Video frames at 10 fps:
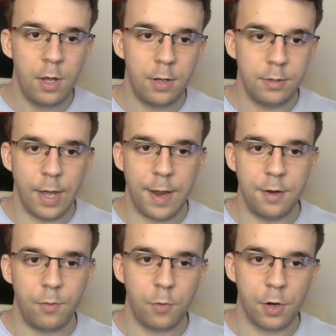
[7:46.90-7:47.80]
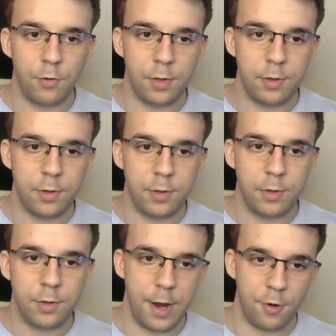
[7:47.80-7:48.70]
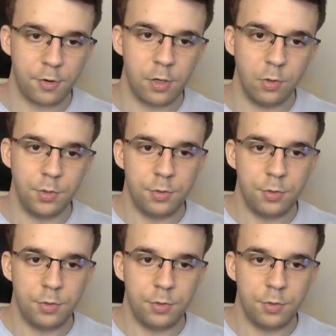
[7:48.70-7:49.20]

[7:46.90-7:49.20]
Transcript: then we're going to return an error code.